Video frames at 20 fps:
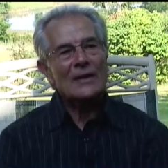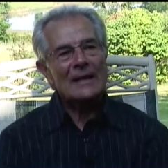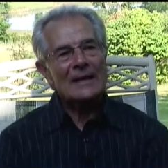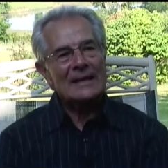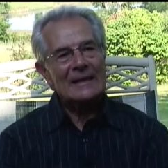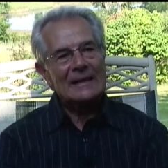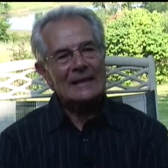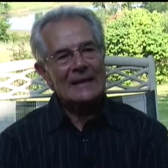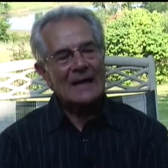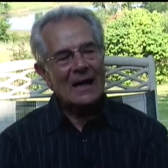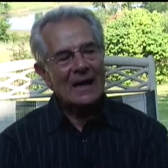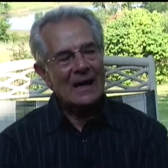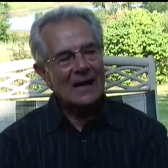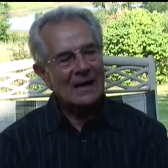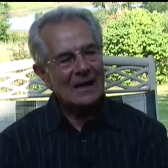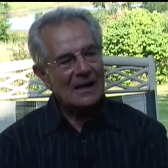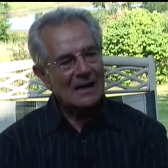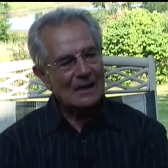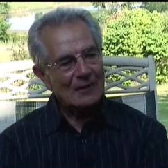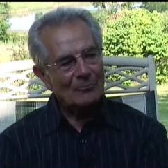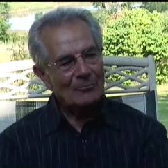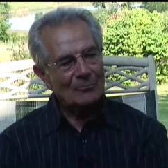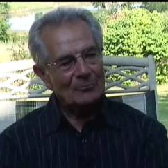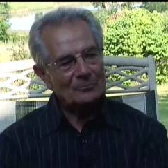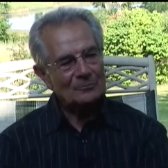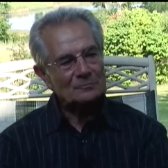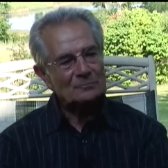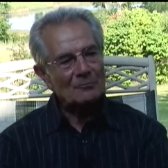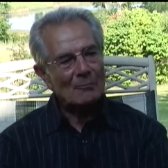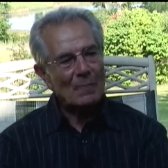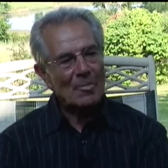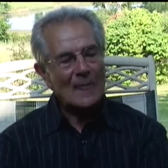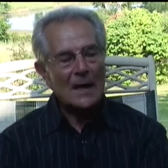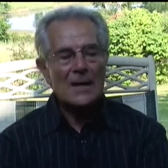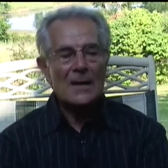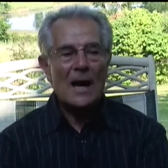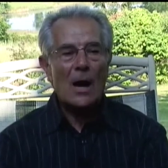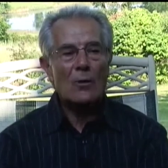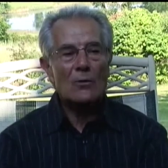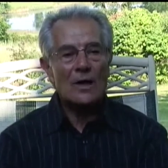the,
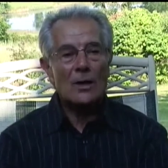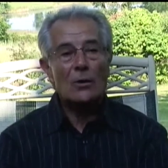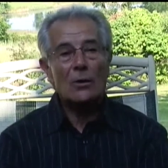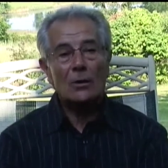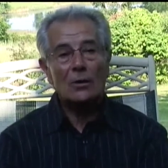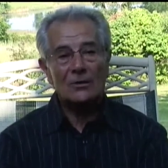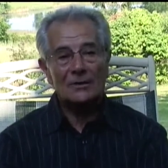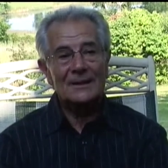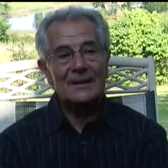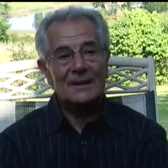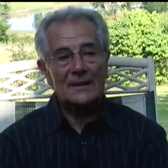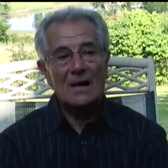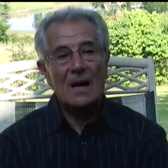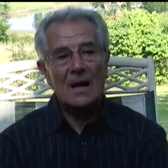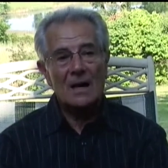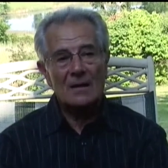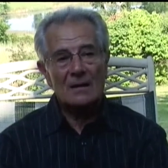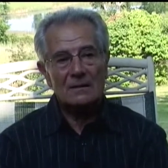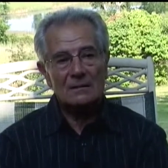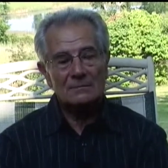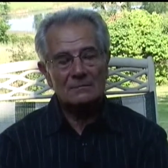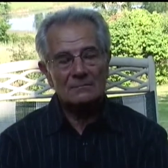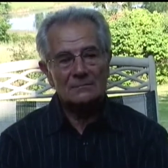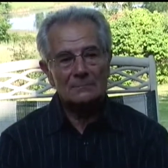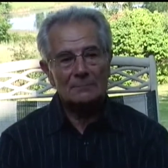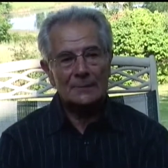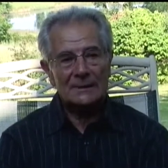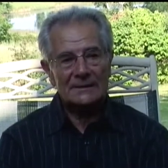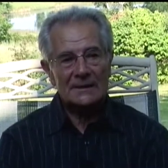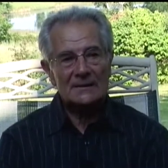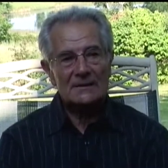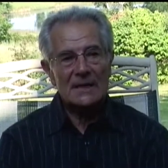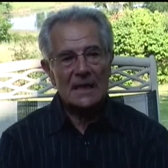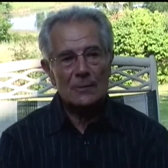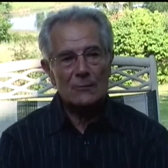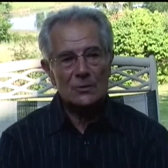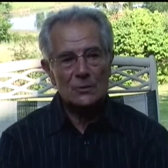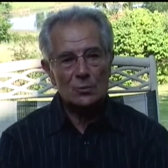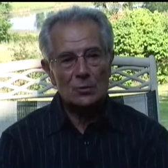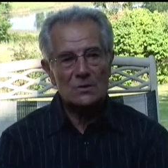now they call it DNR, but at the
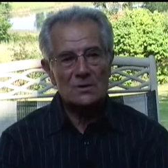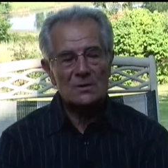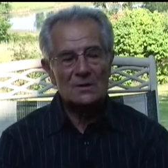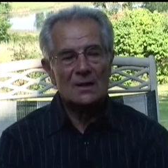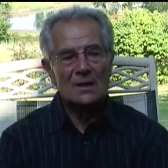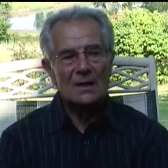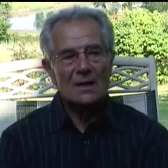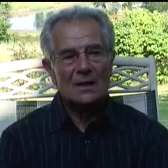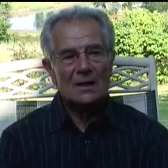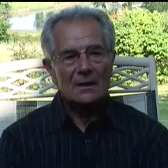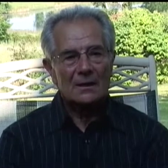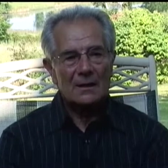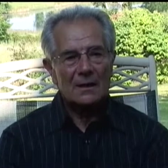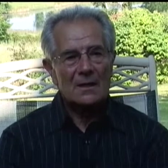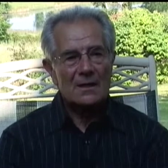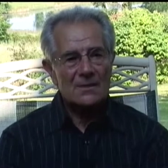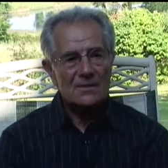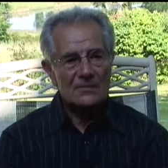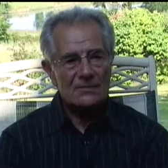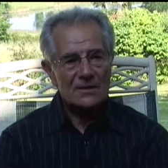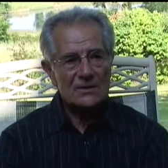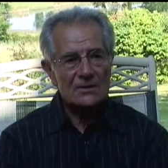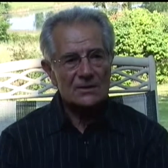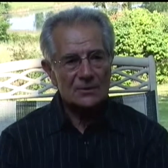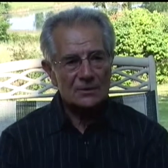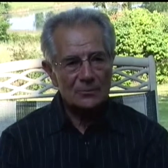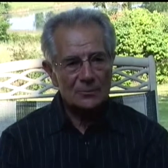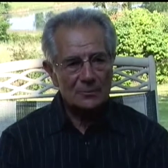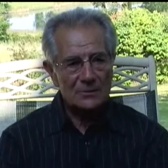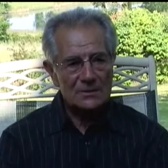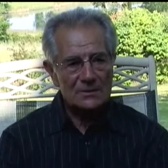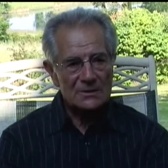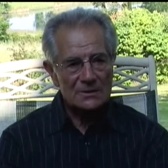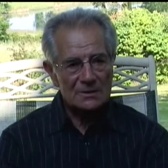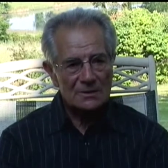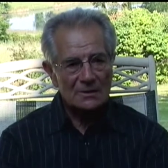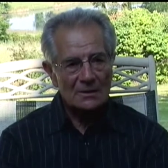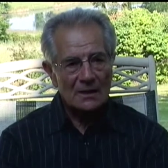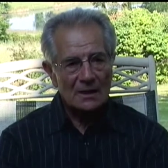time it was the Conservation Commission.